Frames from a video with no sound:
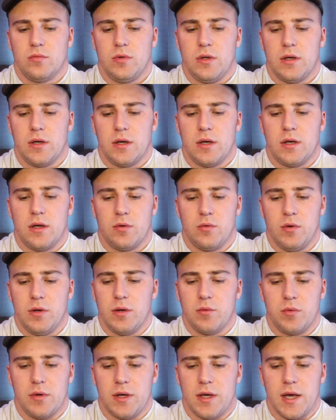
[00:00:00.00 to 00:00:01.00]

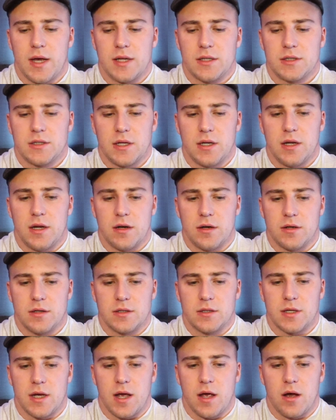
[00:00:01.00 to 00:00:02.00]
We can't sit here
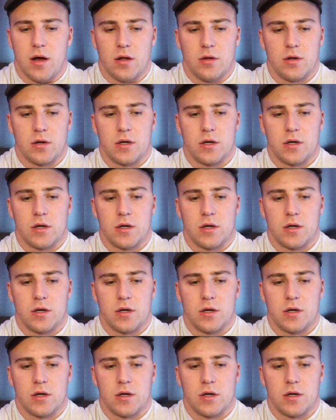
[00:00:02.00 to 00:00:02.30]
and say, oh,